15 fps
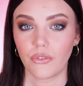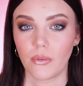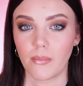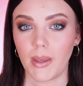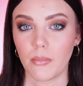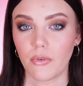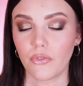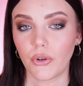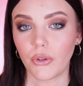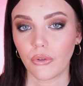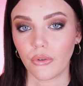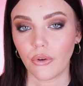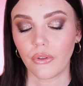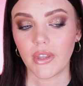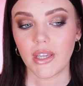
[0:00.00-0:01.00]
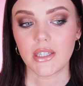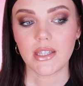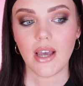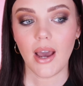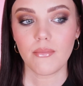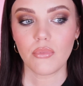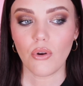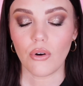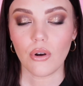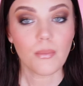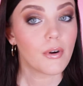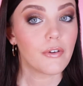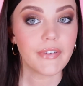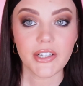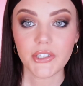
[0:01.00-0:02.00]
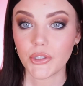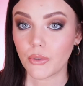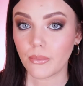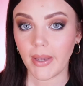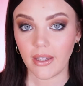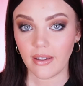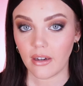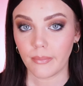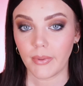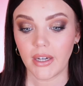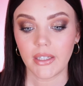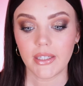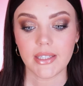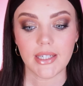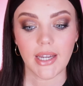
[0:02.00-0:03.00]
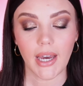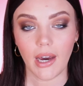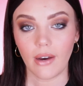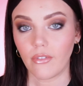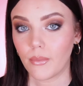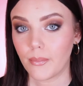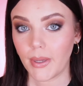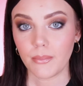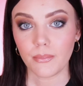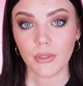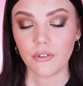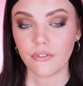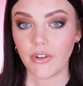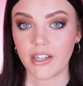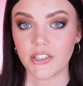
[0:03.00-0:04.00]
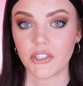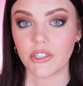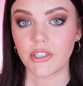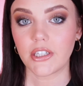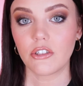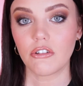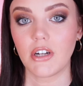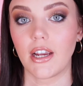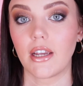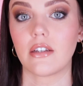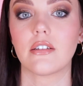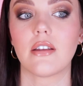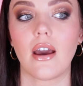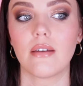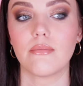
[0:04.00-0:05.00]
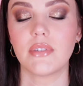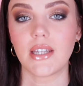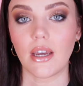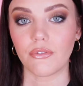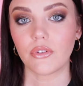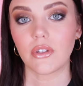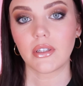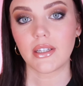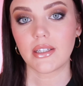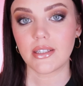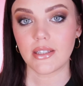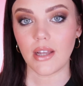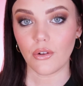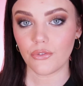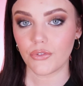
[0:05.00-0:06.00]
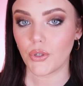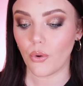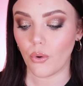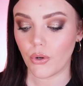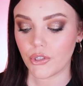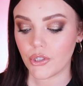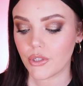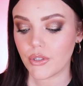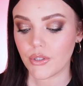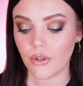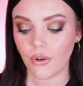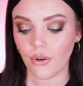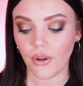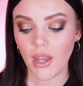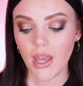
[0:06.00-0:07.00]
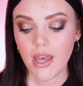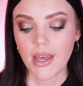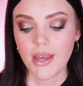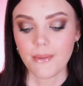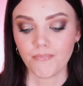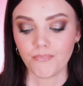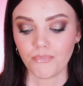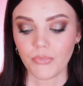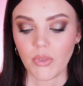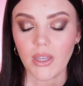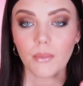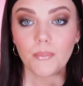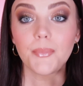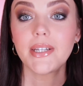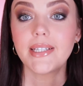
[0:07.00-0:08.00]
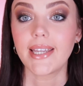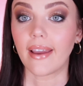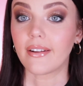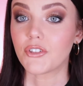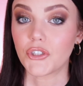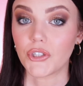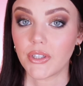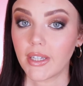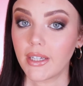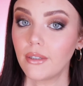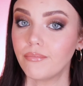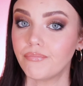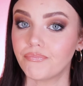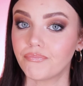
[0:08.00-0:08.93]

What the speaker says: from me before, you know this, I'm not a professional makeup artist. I haven't been professionally trained. I'm definitely self-taught. So potentially,